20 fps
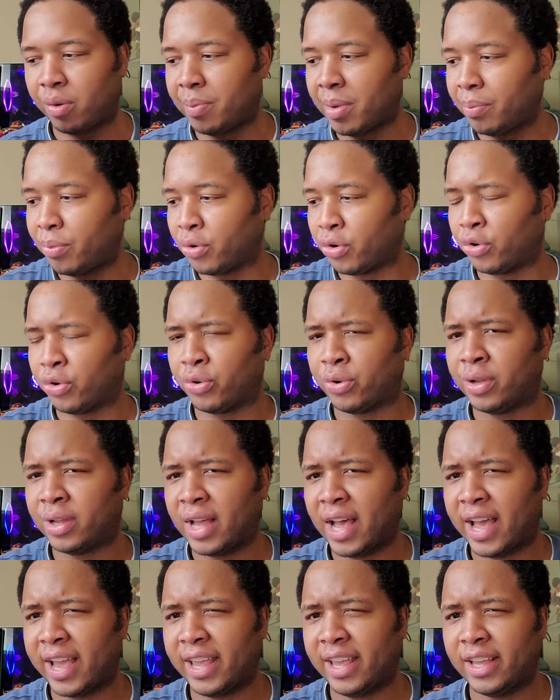I
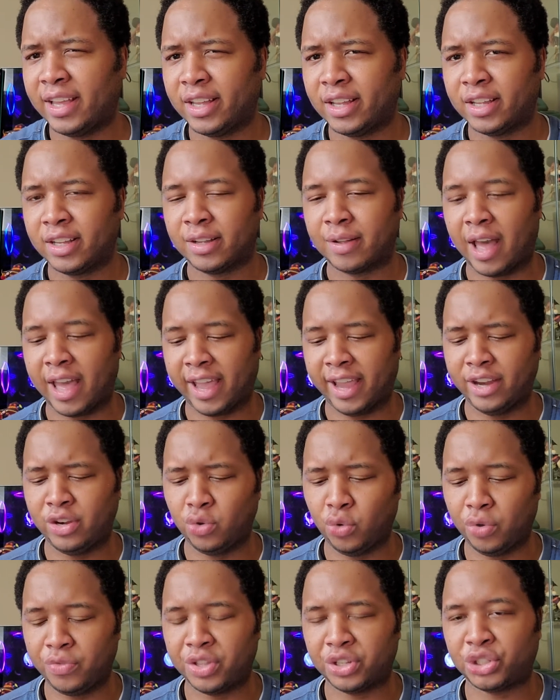remember I
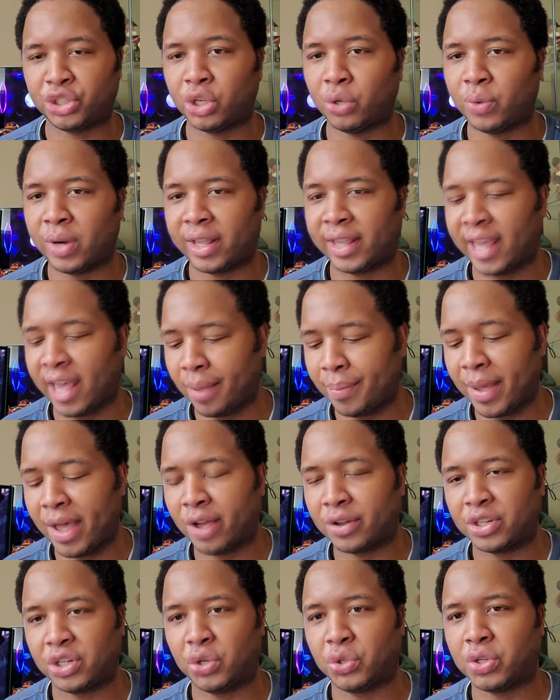ignored the show when it
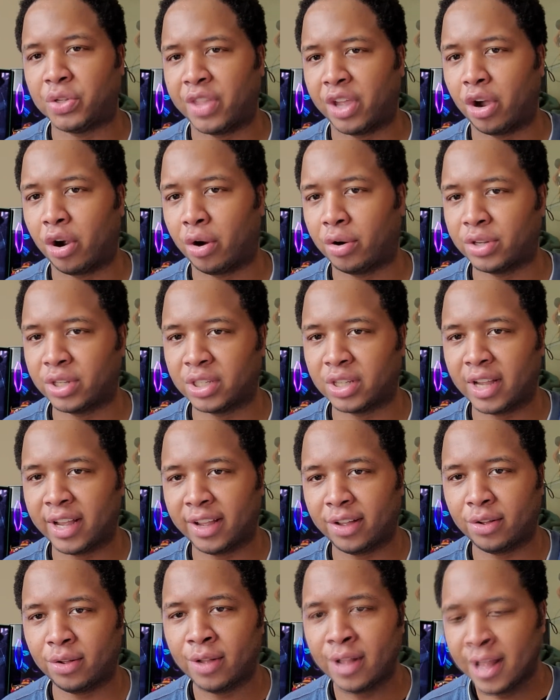came out due to the art
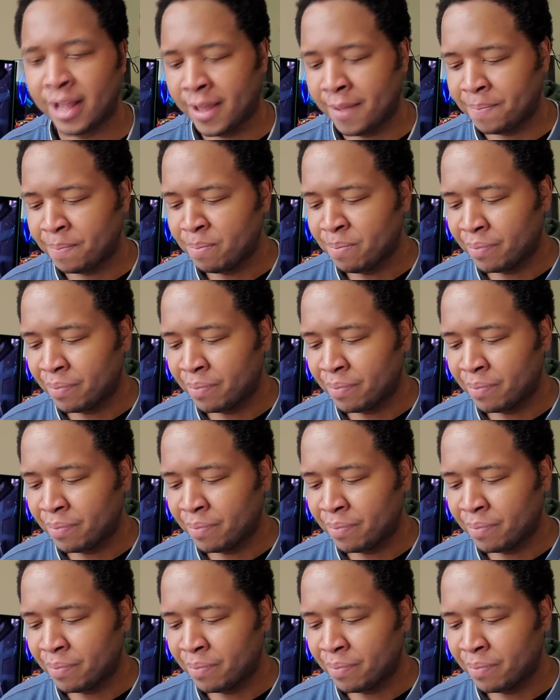style.